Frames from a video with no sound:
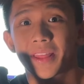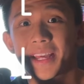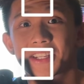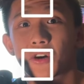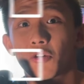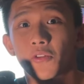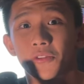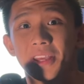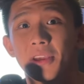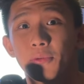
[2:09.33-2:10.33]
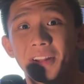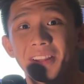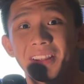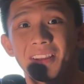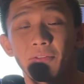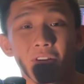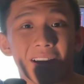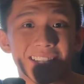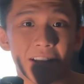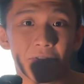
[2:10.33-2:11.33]
That's all for day one. If you
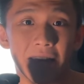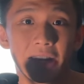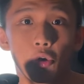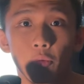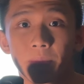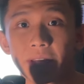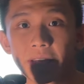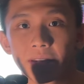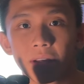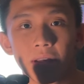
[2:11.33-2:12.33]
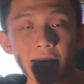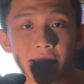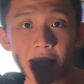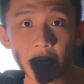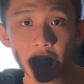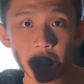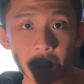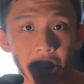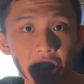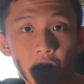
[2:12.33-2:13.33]
guys have any opinion,
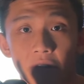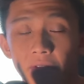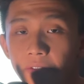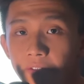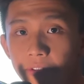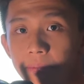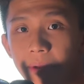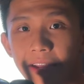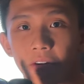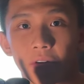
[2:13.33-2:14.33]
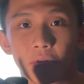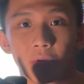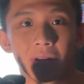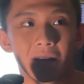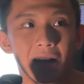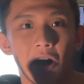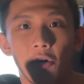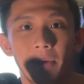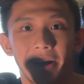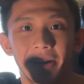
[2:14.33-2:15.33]
suggestions, or even feedback on
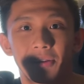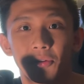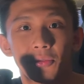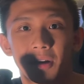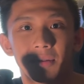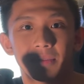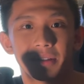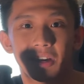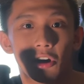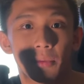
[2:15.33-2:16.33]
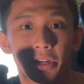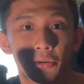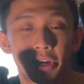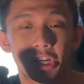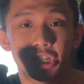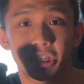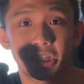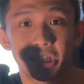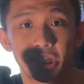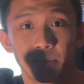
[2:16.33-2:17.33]
how my new company, how my new
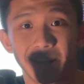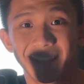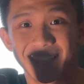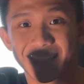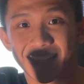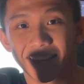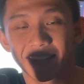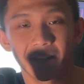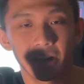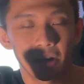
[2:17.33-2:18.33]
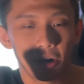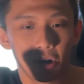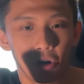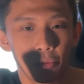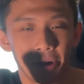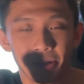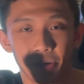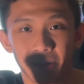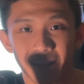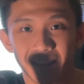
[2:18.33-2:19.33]
agency is being designed, or where do
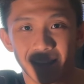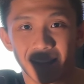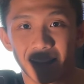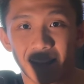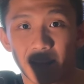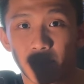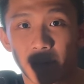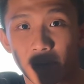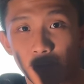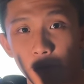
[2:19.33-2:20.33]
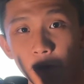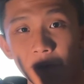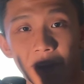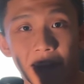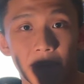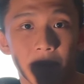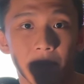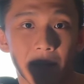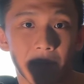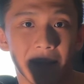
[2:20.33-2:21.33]
you think that it can be improved, it can be
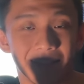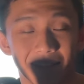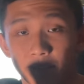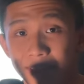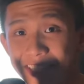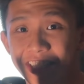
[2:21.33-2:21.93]
made better, please